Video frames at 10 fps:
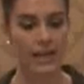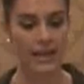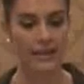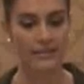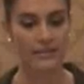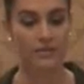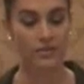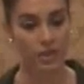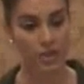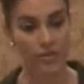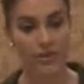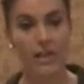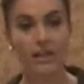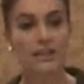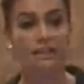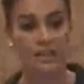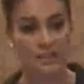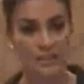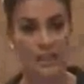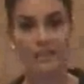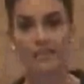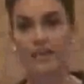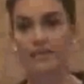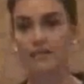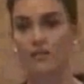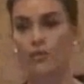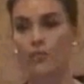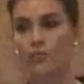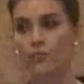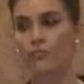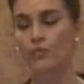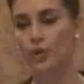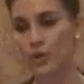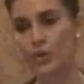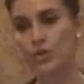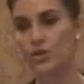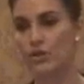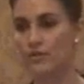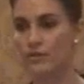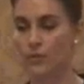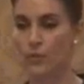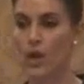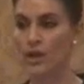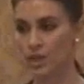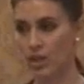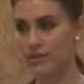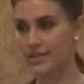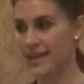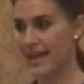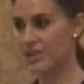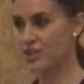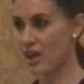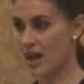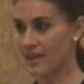And under Sharia, it says that girls are adults at age 9,